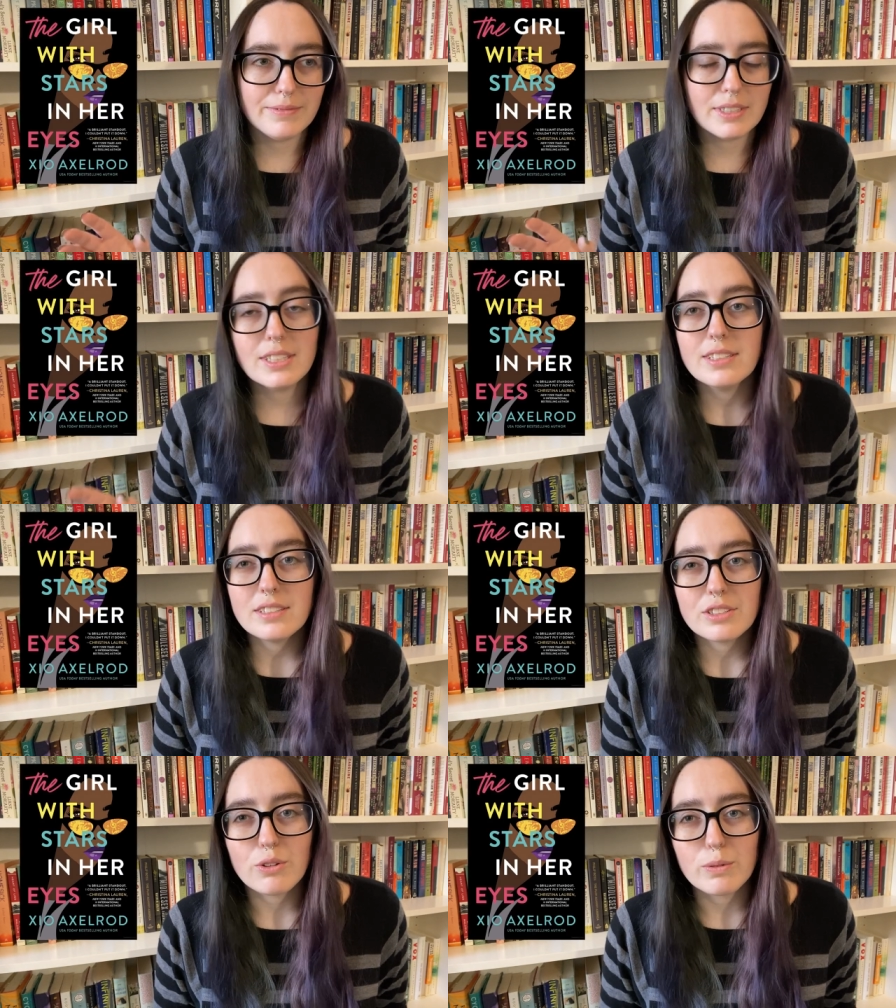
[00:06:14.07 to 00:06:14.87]
This is
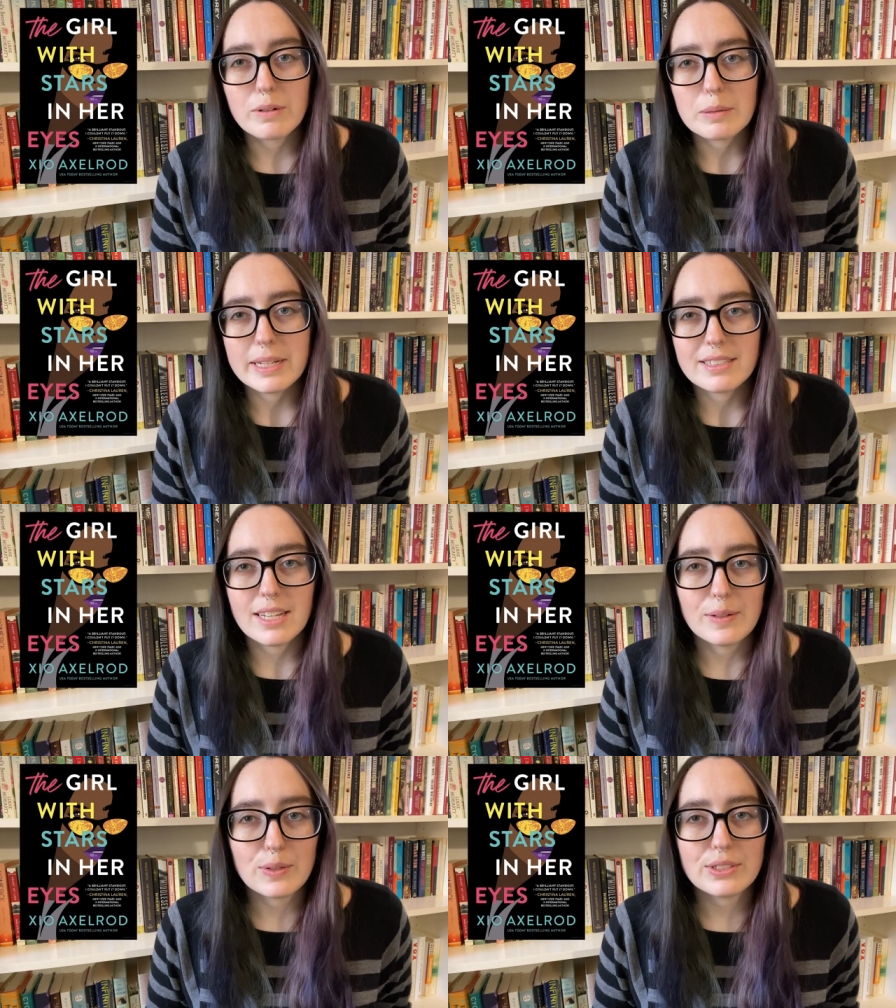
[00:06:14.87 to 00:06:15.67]
an adult romance
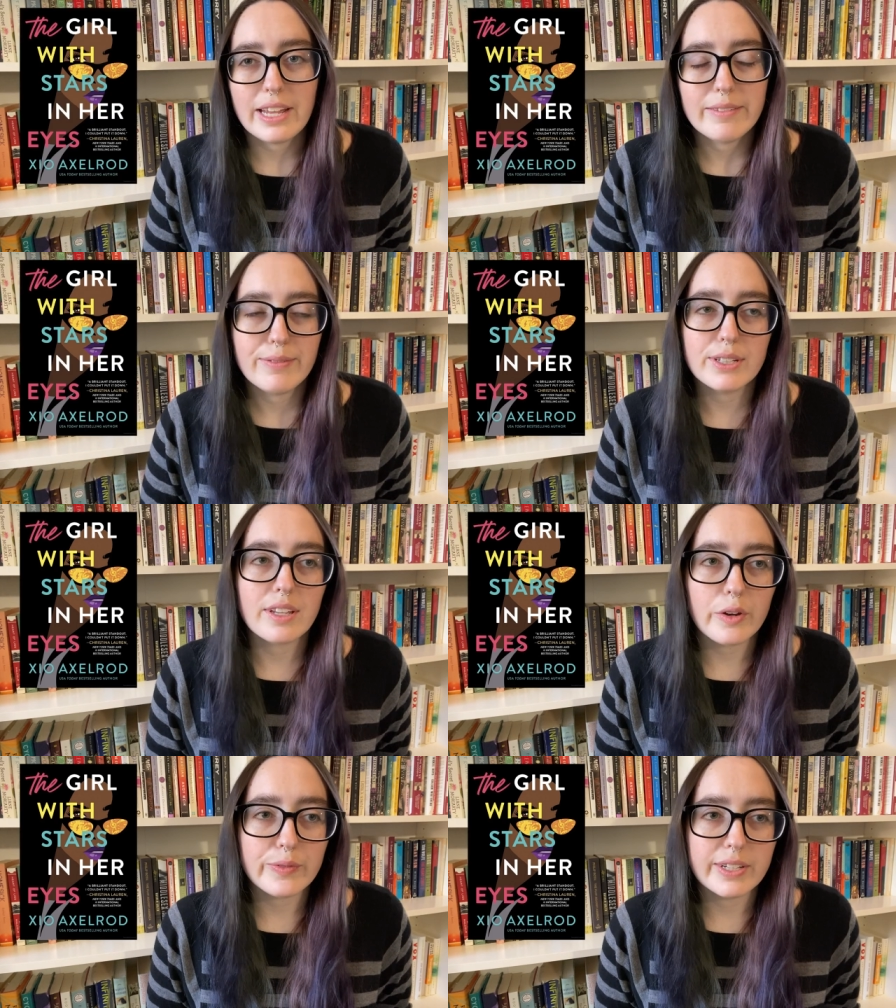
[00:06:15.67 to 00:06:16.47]
novel set in
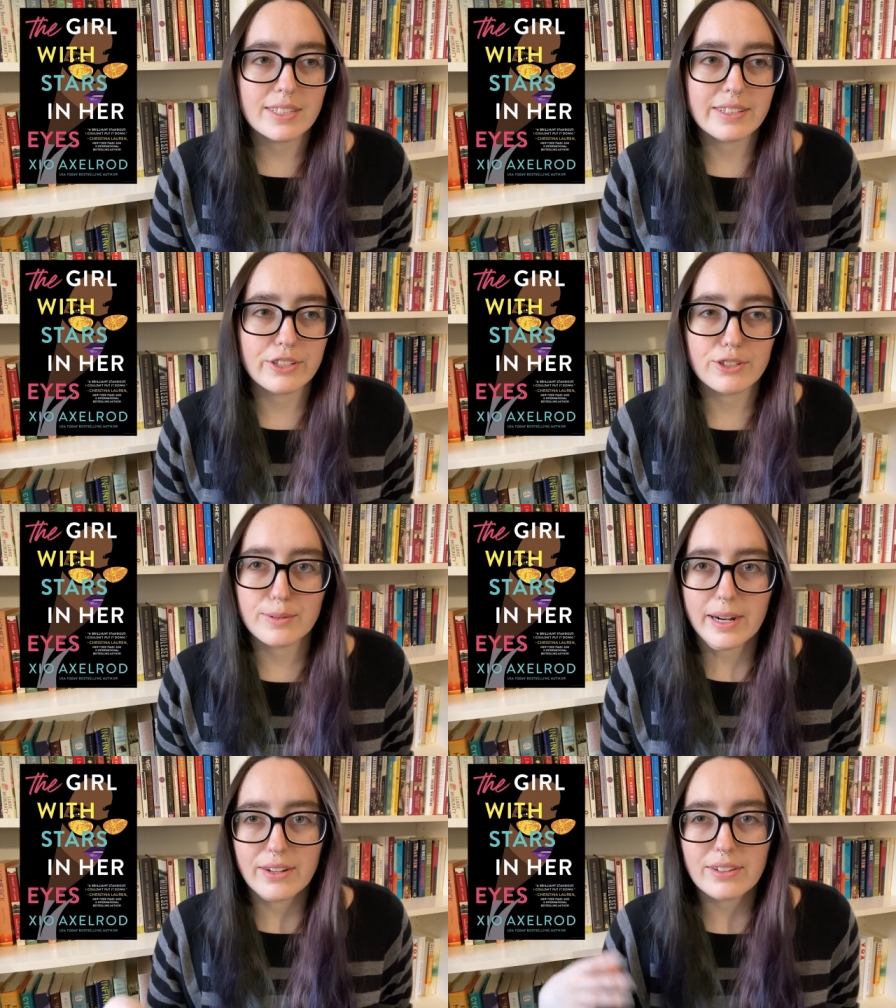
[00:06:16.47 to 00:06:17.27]
Philadelphia, centered
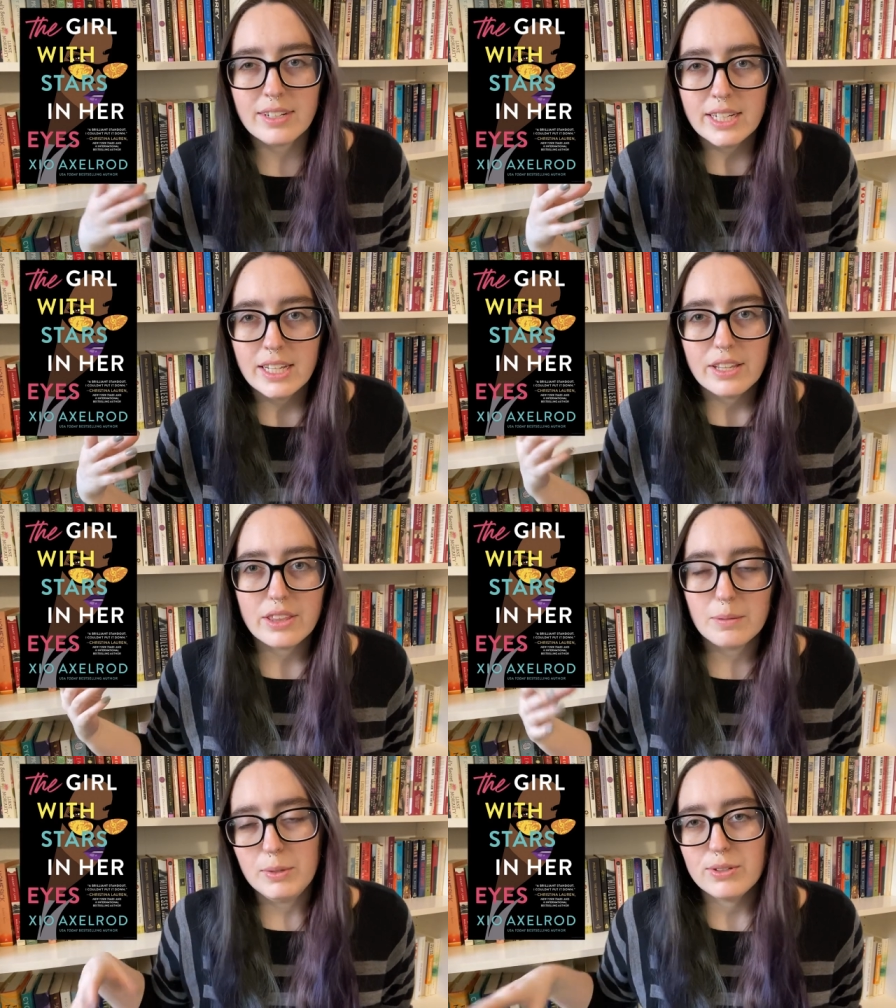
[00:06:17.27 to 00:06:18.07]
around
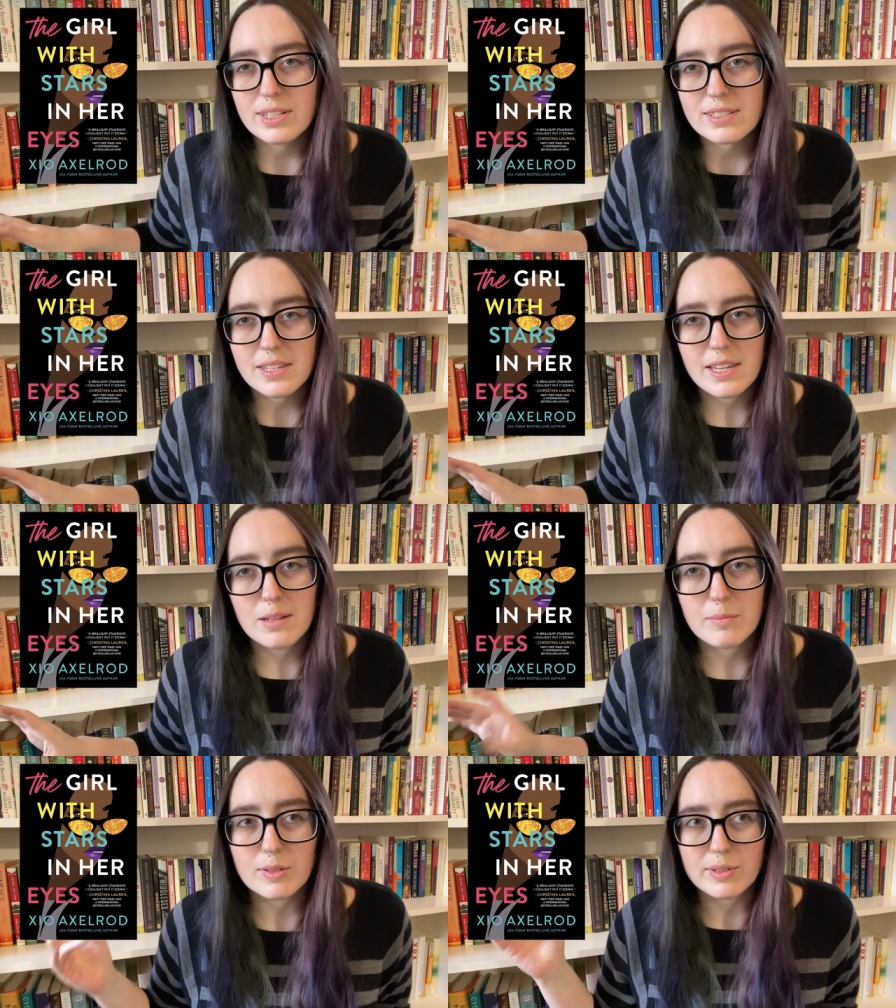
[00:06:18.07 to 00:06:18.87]
the music
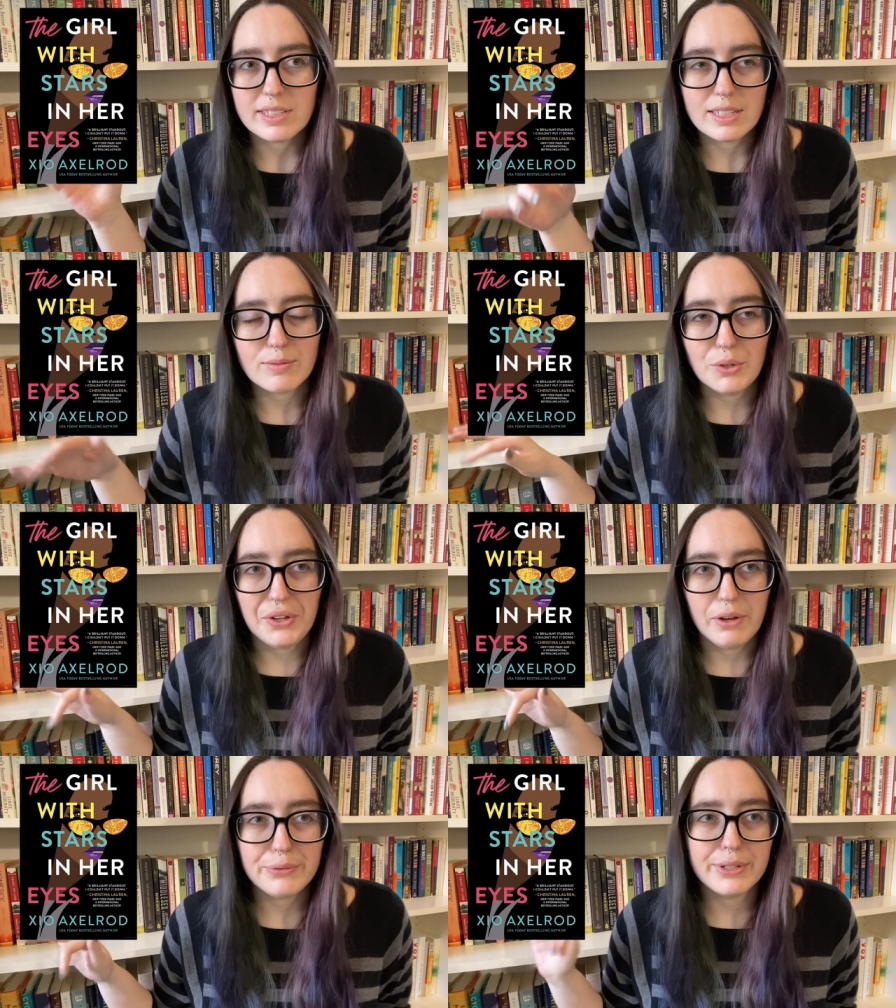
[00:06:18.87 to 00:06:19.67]
scene between like
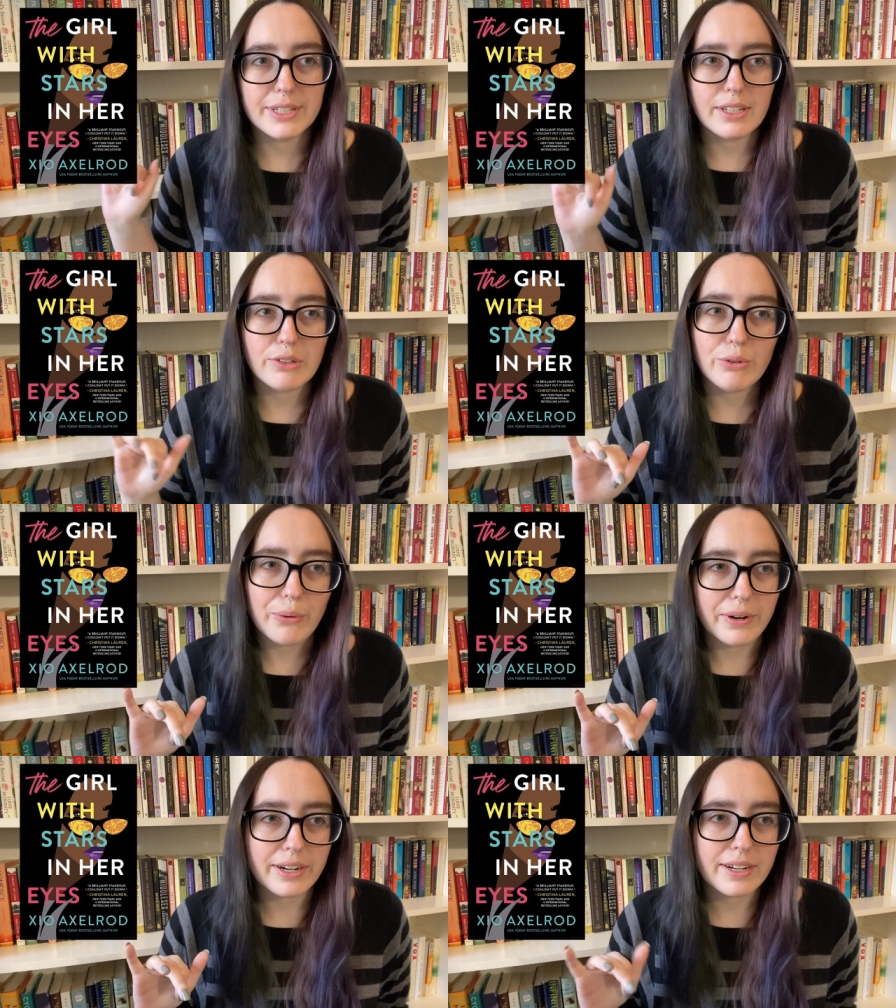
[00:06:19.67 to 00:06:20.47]
Philadelphia and New
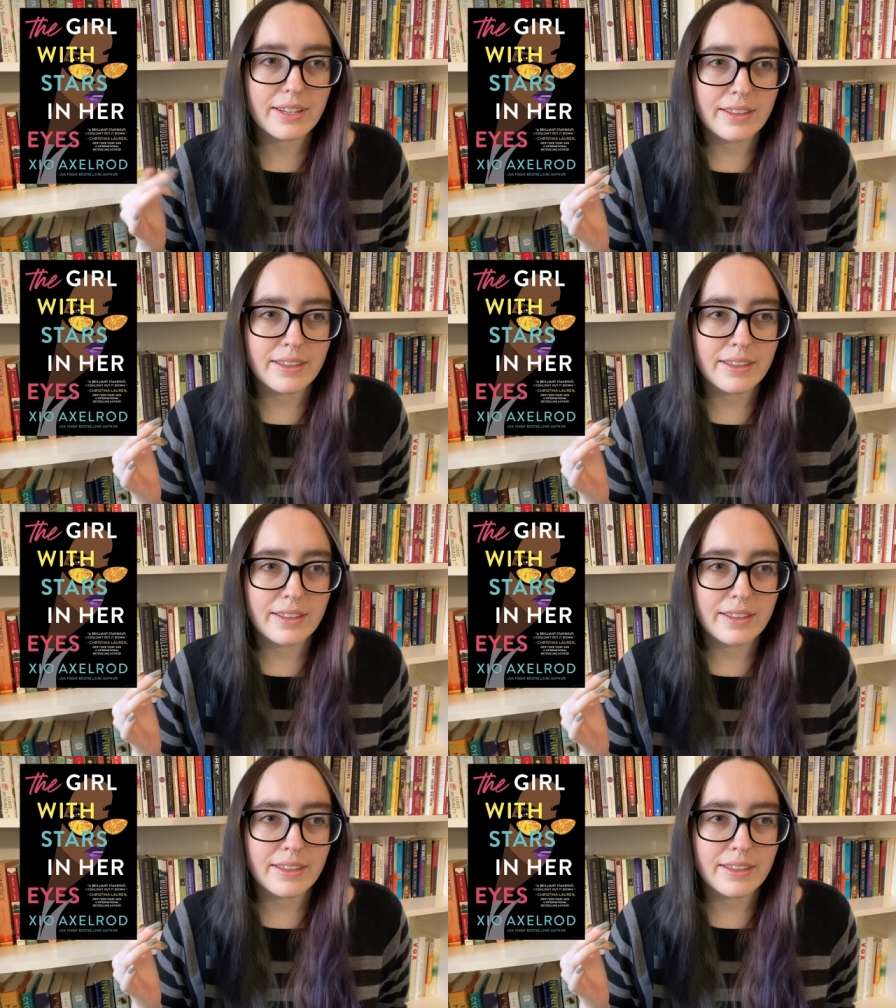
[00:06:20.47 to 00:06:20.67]
York.